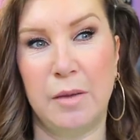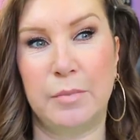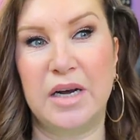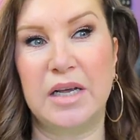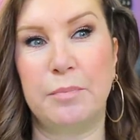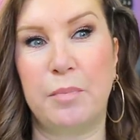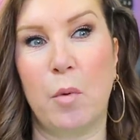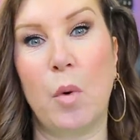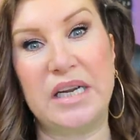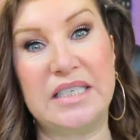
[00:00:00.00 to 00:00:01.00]
But it,
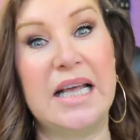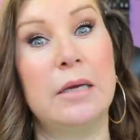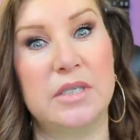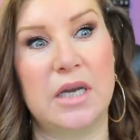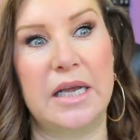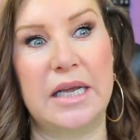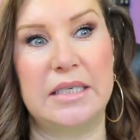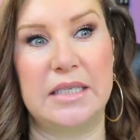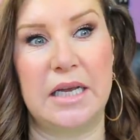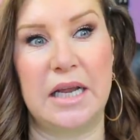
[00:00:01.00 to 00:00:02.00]
but what it sounds like
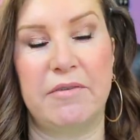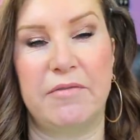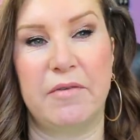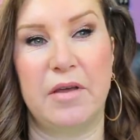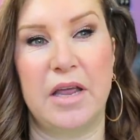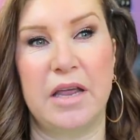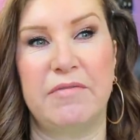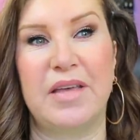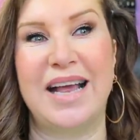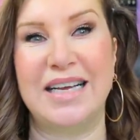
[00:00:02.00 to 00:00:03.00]
is that if
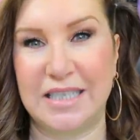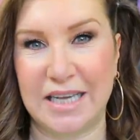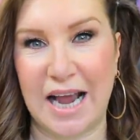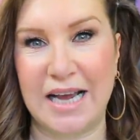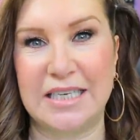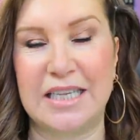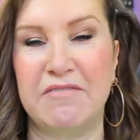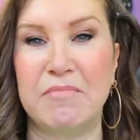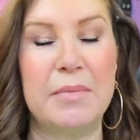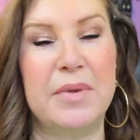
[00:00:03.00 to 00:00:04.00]
if that is the case,
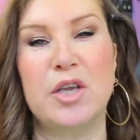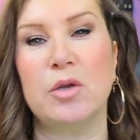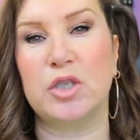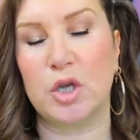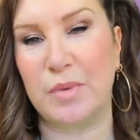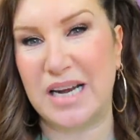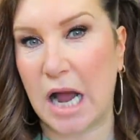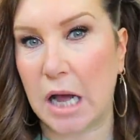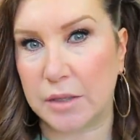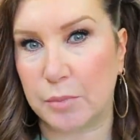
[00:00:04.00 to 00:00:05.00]
they've maybe used too many
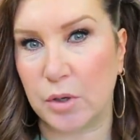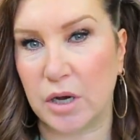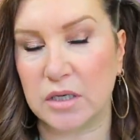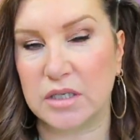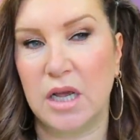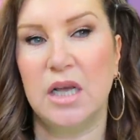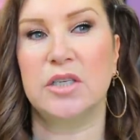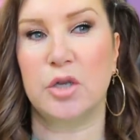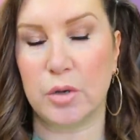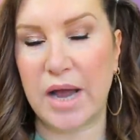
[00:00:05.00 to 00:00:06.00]
other products.
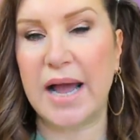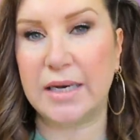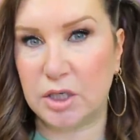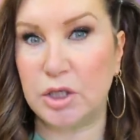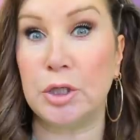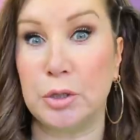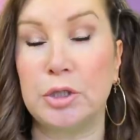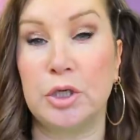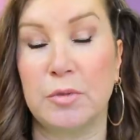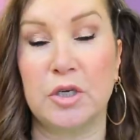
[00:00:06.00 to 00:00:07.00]
So you can use
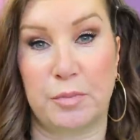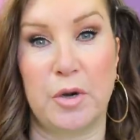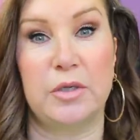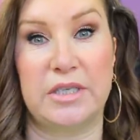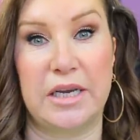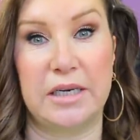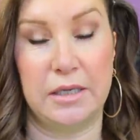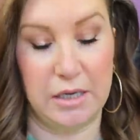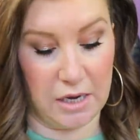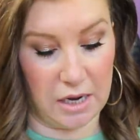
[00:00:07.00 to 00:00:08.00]
too much
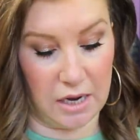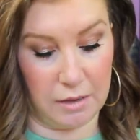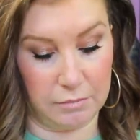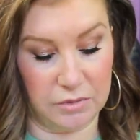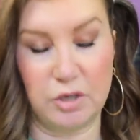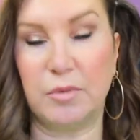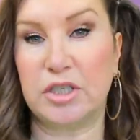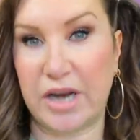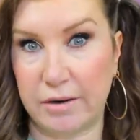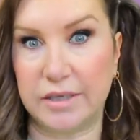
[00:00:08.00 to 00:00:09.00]
protein, um, too
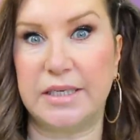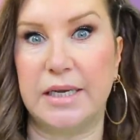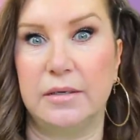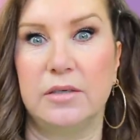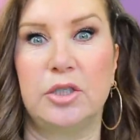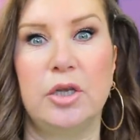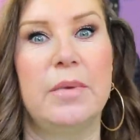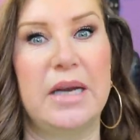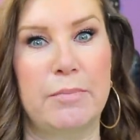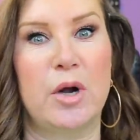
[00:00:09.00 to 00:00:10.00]
much keratin, too
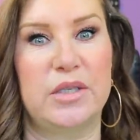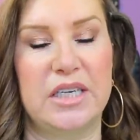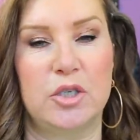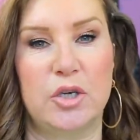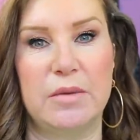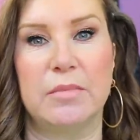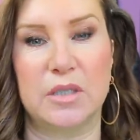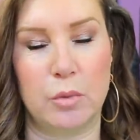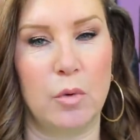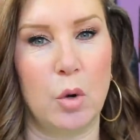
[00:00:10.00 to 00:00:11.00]
many protein
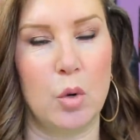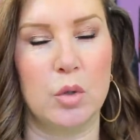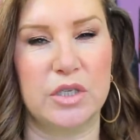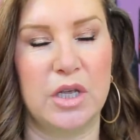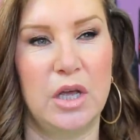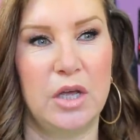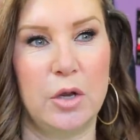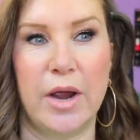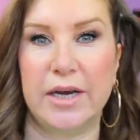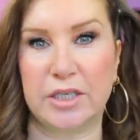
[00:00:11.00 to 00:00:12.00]
treatments will cause
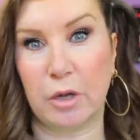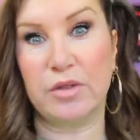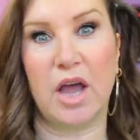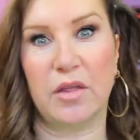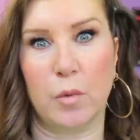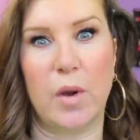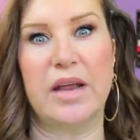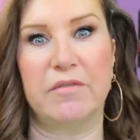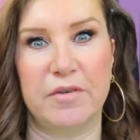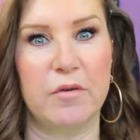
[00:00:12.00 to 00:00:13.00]
your hair to go the other
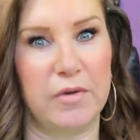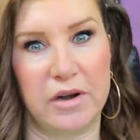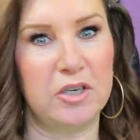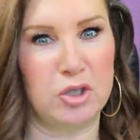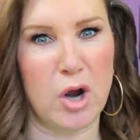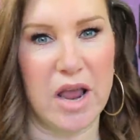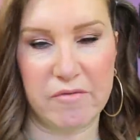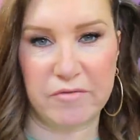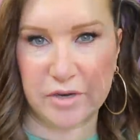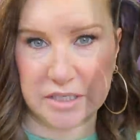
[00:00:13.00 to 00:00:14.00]
way and feel very dry
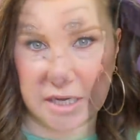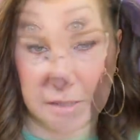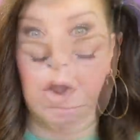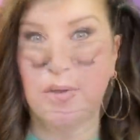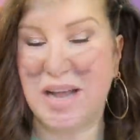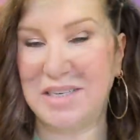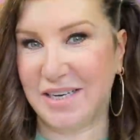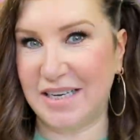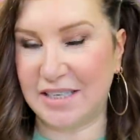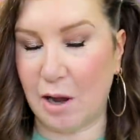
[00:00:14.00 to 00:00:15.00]
and frizzy. Okay,
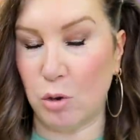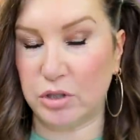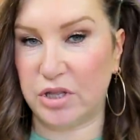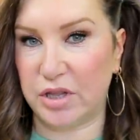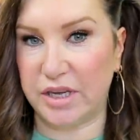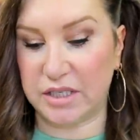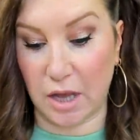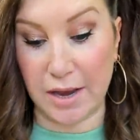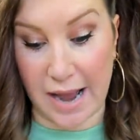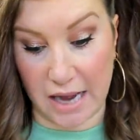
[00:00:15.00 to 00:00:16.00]
so let's get on to the things
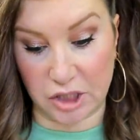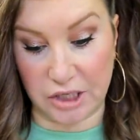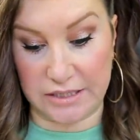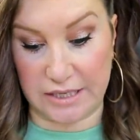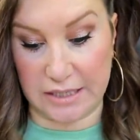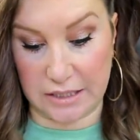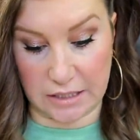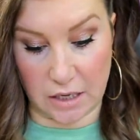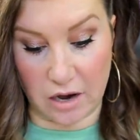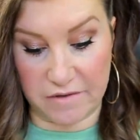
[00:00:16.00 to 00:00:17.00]
that I actually did
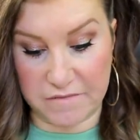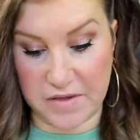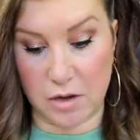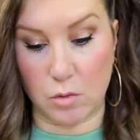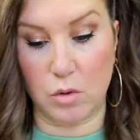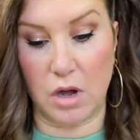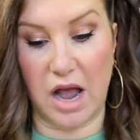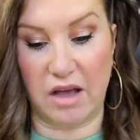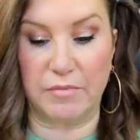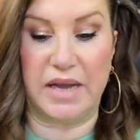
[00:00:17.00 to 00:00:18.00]
that I feel
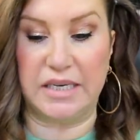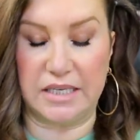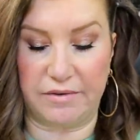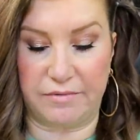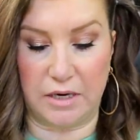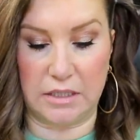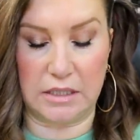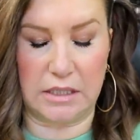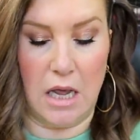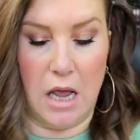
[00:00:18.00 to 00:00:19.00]
have made a
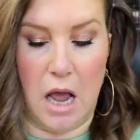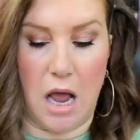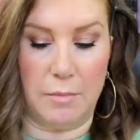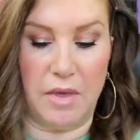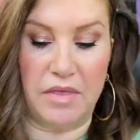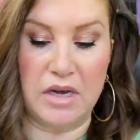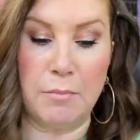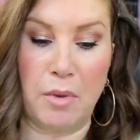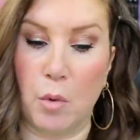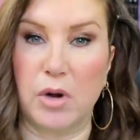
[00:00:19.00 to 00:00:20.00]
difference. Um, the
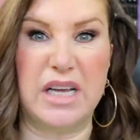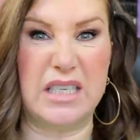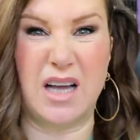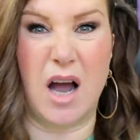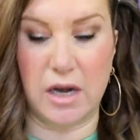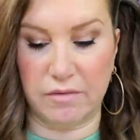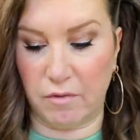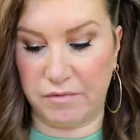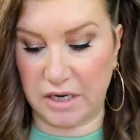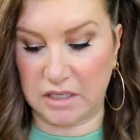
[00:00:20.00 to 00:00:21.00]
number one is kind of
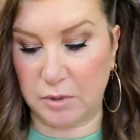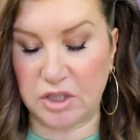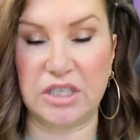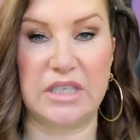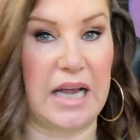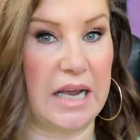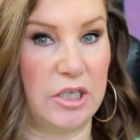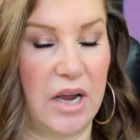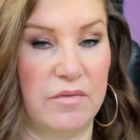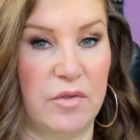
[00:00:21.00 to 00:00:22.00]
obvious, but just in
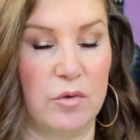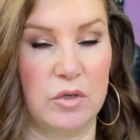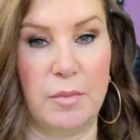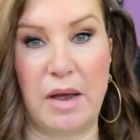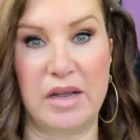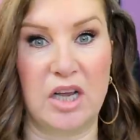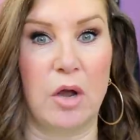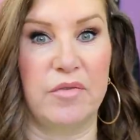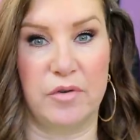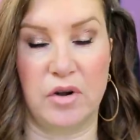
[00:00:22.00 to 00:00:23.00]
case you haven't thought about it,
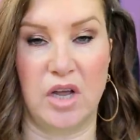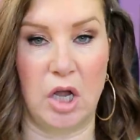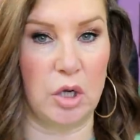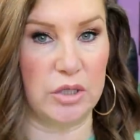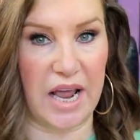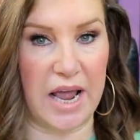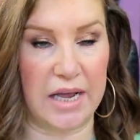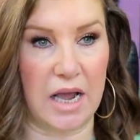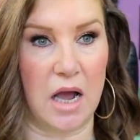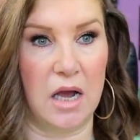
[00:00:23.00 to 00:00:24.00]
go for a, a good
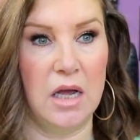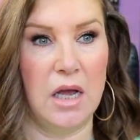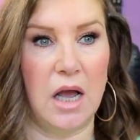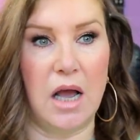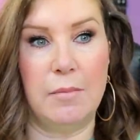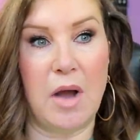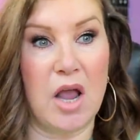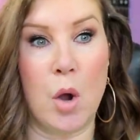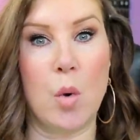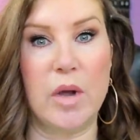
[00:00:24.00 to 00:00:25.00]
haircut. Um,
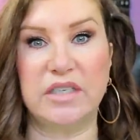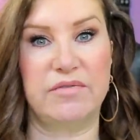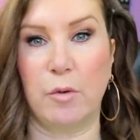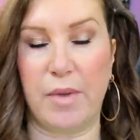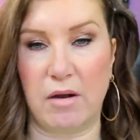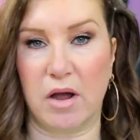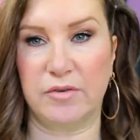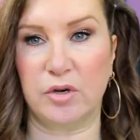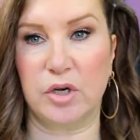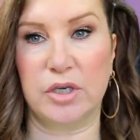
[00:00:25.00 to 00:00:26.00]
I always feel better
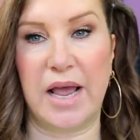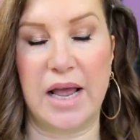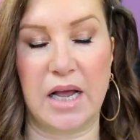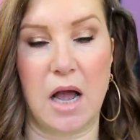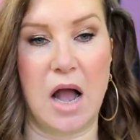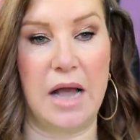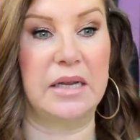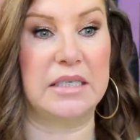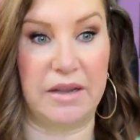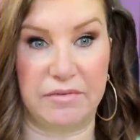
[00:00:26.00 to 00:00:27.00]
after a good haircut and
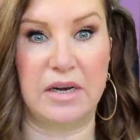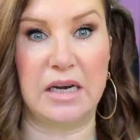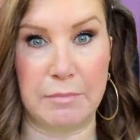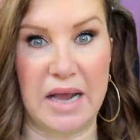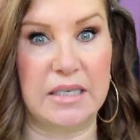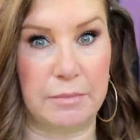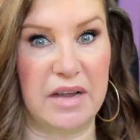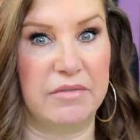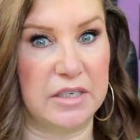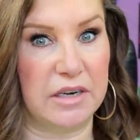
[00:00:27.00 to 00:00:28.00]
it definitely made a
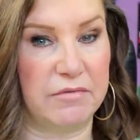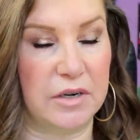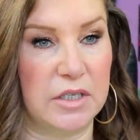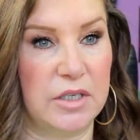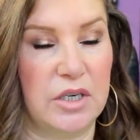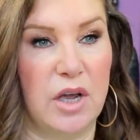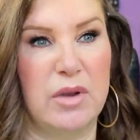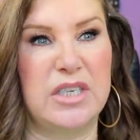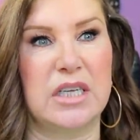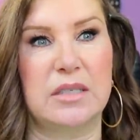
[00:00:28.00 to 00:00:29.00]
bit of a difference. You know,
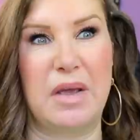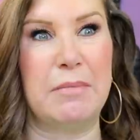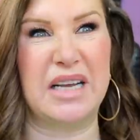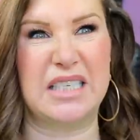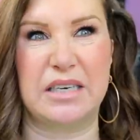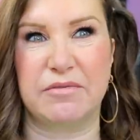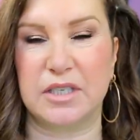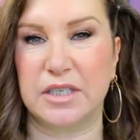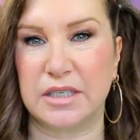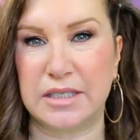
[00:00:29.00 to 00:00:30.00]
it does, it makes a
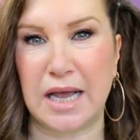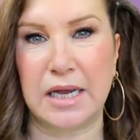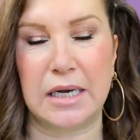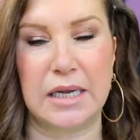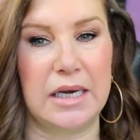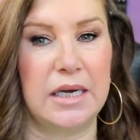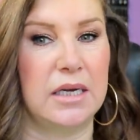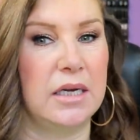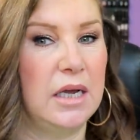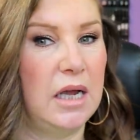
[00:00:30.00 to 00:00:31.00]
difference to the tangling
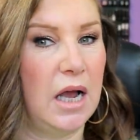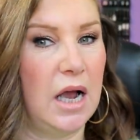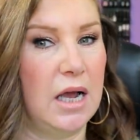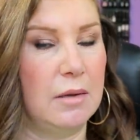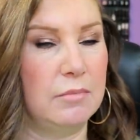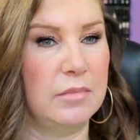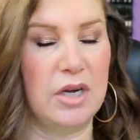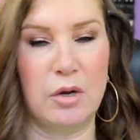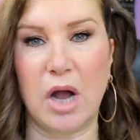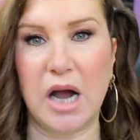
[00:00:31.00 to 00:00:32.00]
and, um,
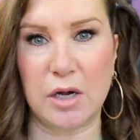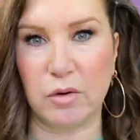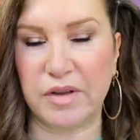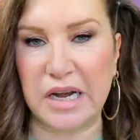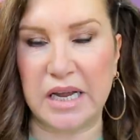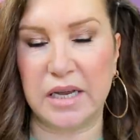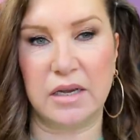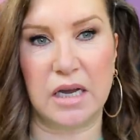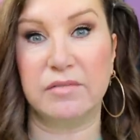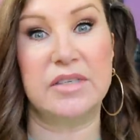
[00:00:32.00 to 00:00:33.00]
you know, cutting off any any
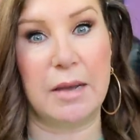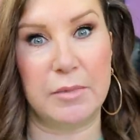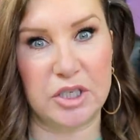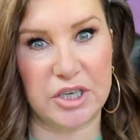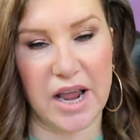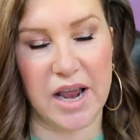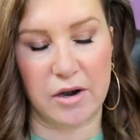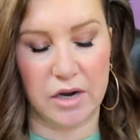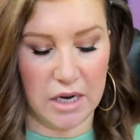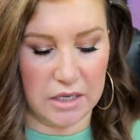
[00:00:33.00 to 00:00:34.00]
kind of damaged
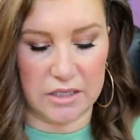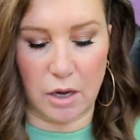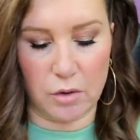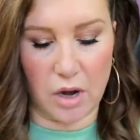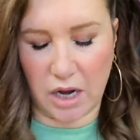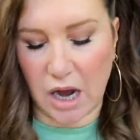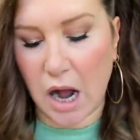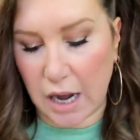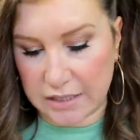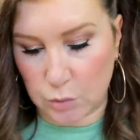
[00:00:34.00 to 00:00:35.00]
hair, So a
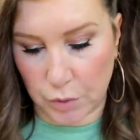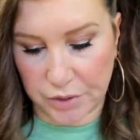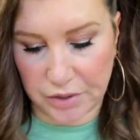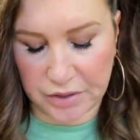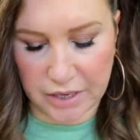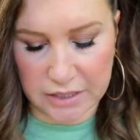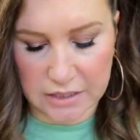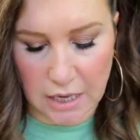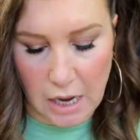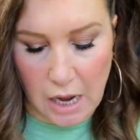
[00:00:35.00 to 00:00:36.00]
cut is one of the things.